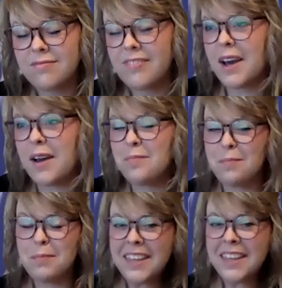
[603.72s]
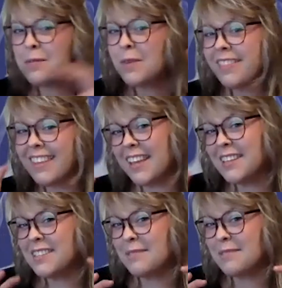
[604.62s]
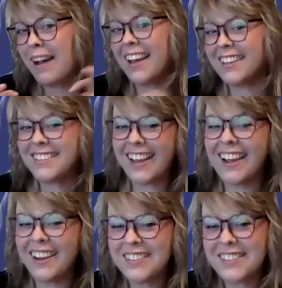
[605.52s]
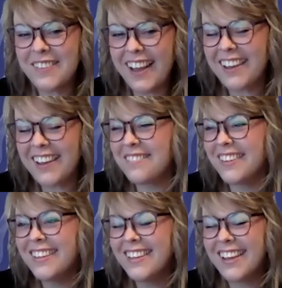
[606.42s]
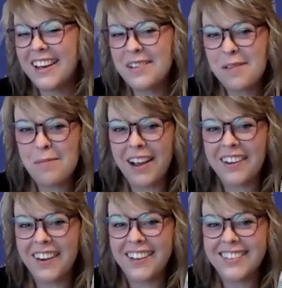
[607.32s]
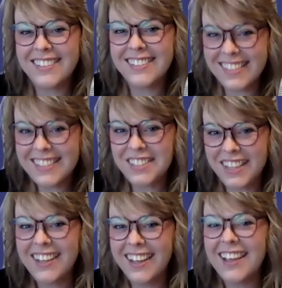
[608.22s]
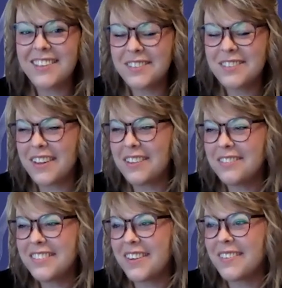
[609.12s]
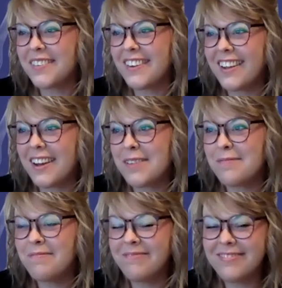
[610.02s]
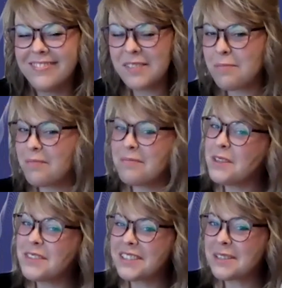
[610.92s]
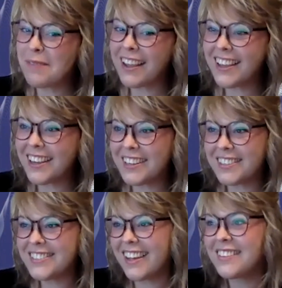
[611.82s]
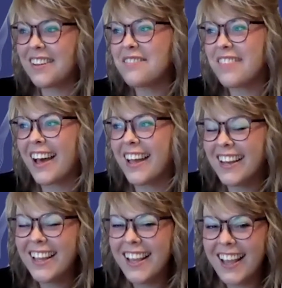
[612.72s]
Yeah, begin with the end in mind. I also have a background in teaching K through 12, so music to my ears. I love that.